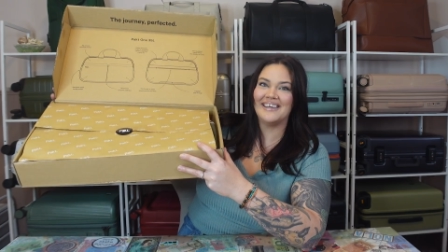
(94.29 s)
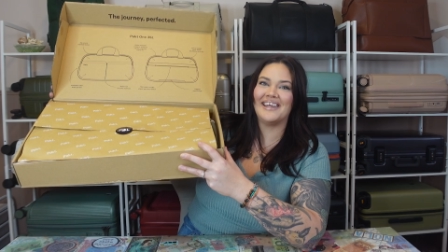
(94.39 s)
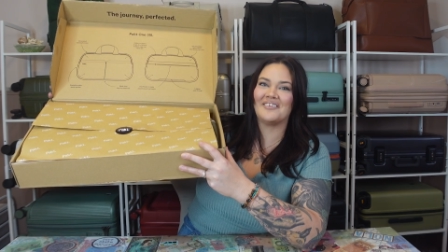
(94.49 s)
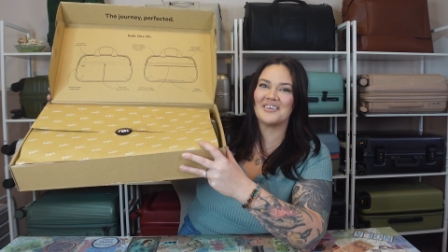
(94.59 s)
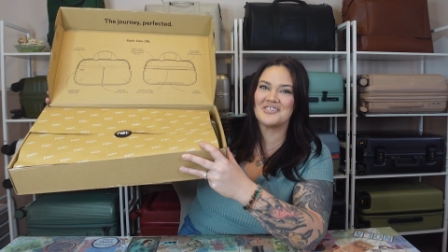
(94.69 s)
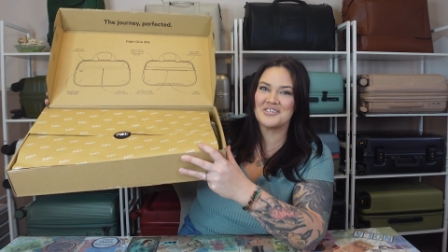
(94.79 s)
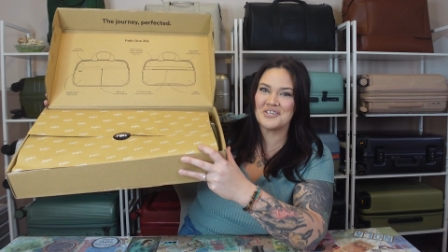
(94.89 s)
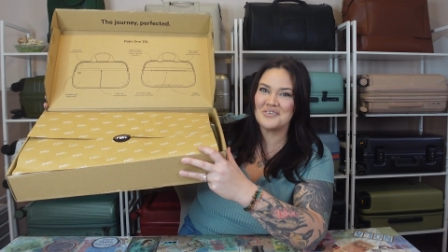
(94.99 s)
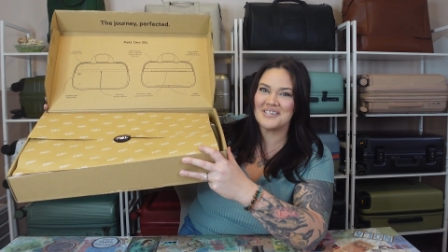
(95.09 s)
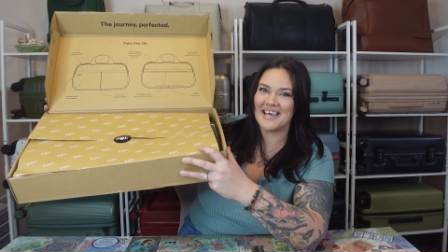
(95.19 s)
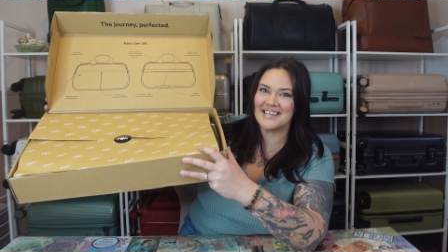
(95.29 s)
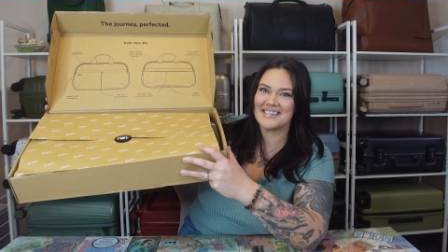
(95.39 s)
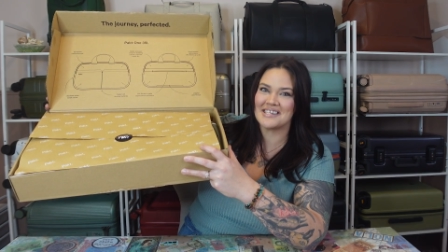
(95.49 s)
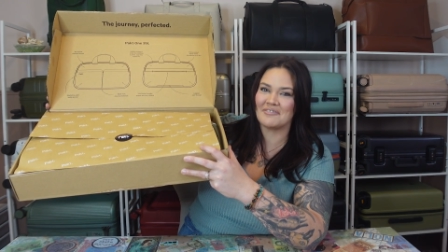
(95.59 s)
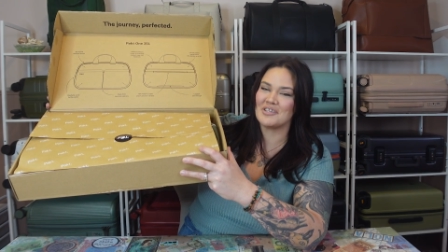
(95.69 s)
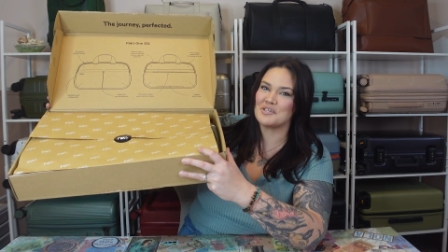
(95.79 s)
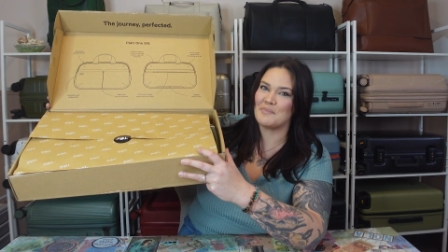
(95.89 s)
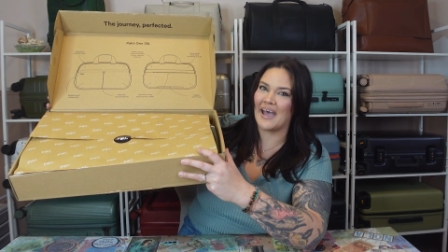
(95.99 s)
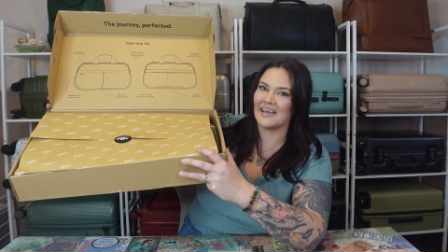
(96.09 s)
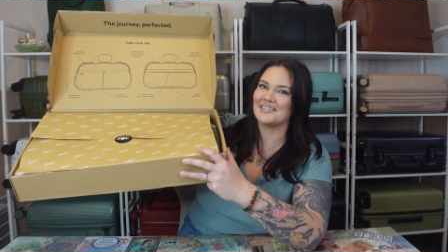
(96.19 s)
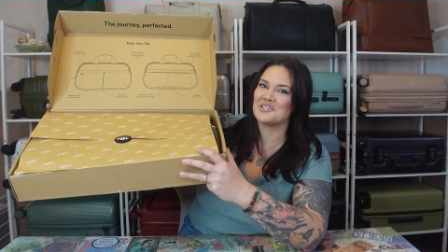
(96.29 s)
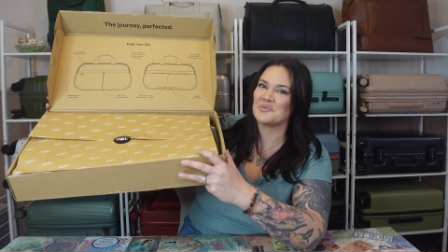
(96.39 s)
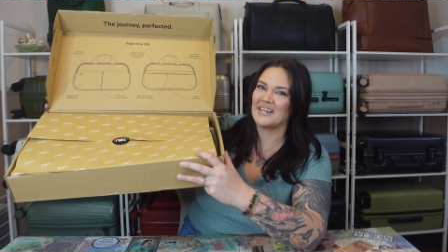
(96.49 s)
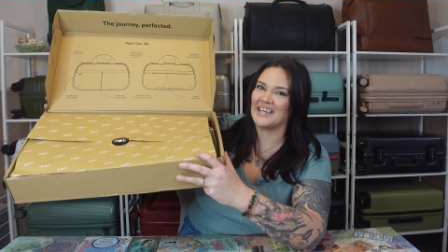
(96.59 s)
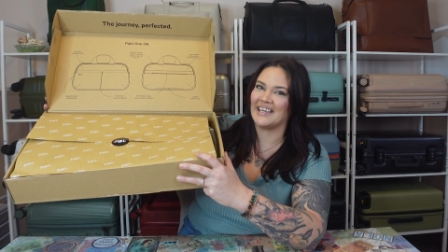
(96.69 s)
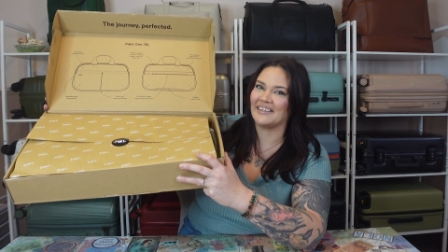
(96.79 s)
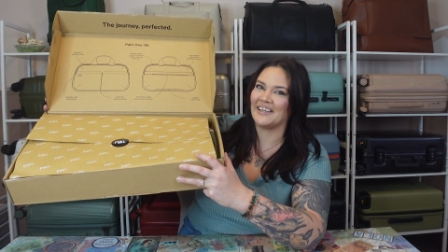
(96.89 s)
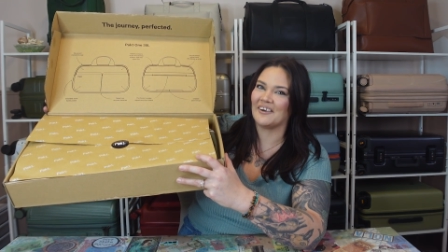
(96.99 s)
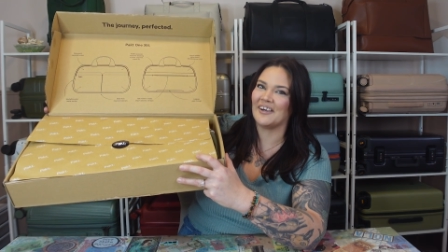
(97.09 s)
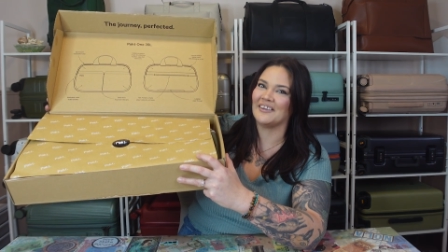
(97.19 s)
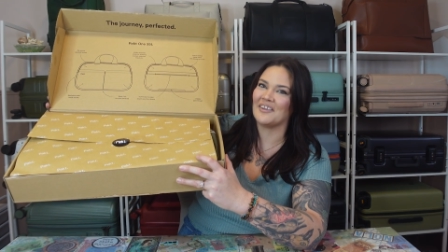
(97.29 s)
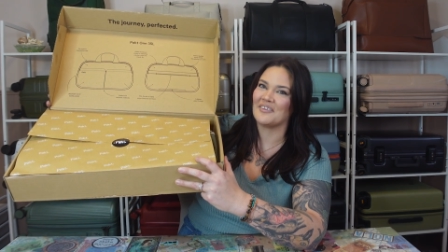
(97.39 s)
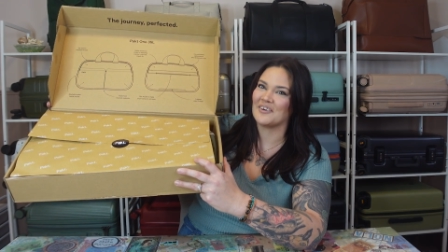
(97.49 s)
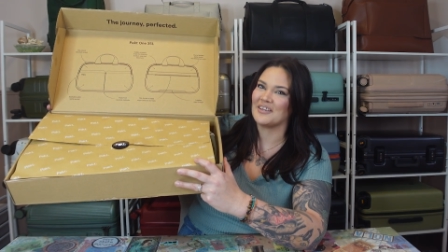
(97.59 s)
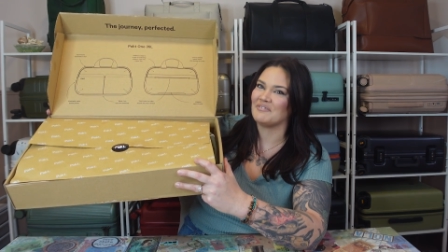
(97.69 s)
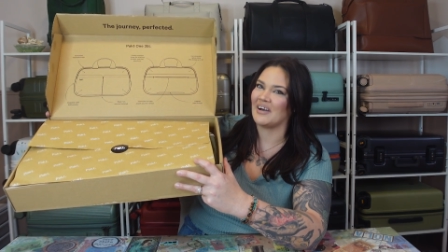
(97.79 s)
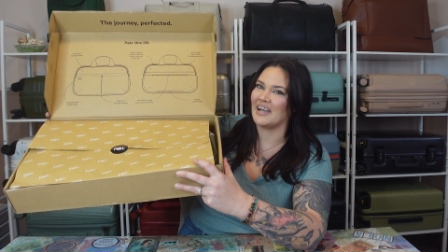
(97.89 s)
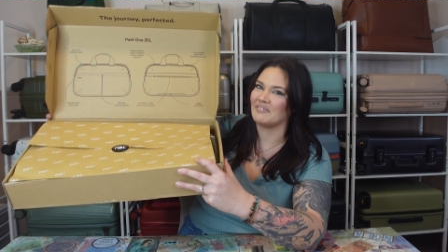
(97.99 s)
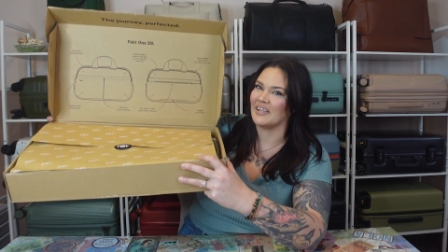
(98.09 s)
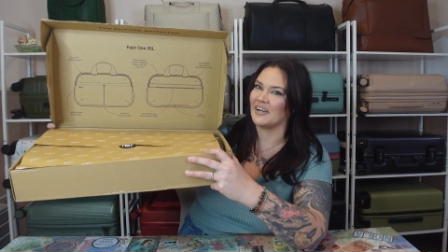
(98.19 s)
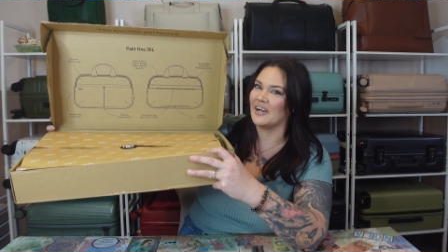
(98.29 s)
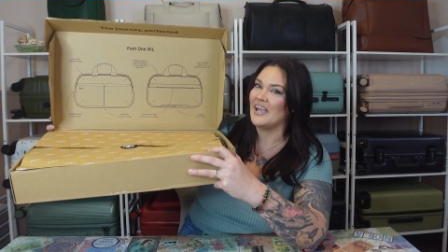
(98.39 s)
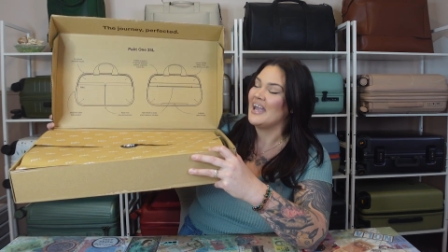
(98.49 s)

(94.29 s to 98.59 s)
Now there's two sizes of this bag, the 28 liter and the 35 liter.